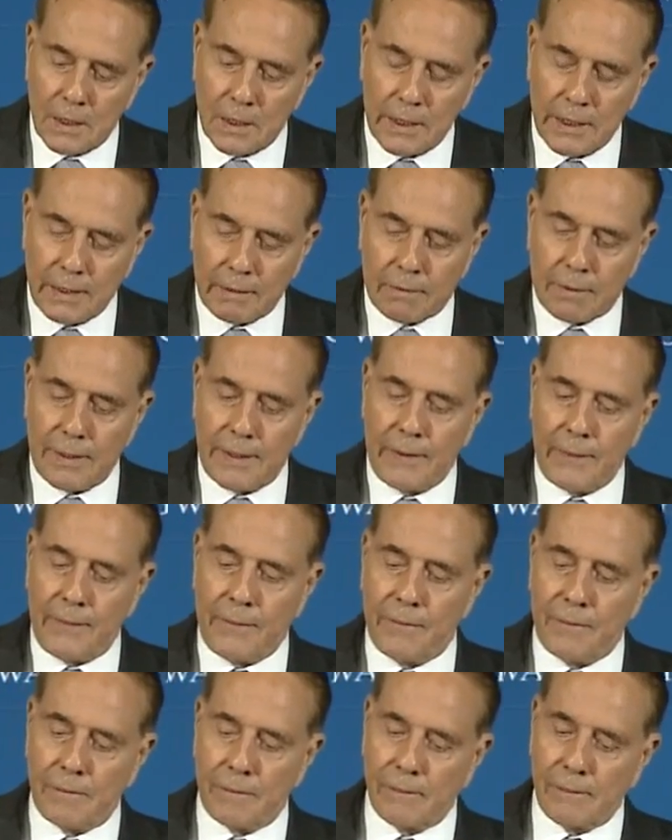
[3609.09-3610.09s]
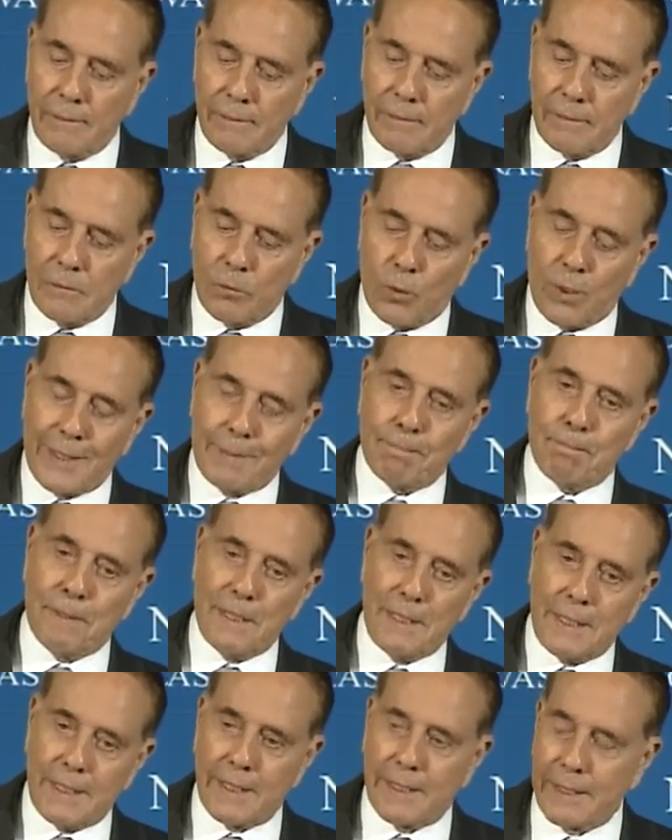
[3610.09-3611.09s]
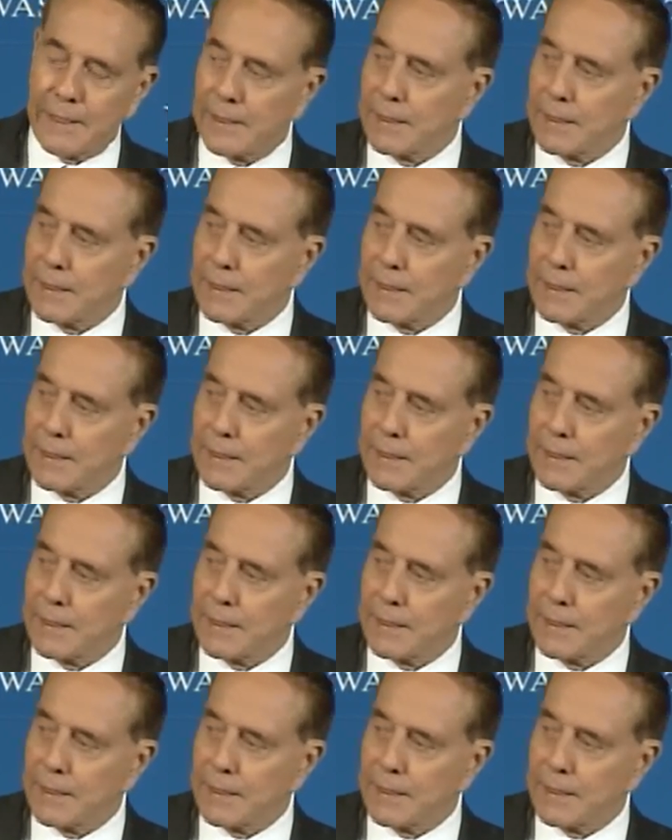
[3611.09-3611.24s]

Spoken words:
Hillary won big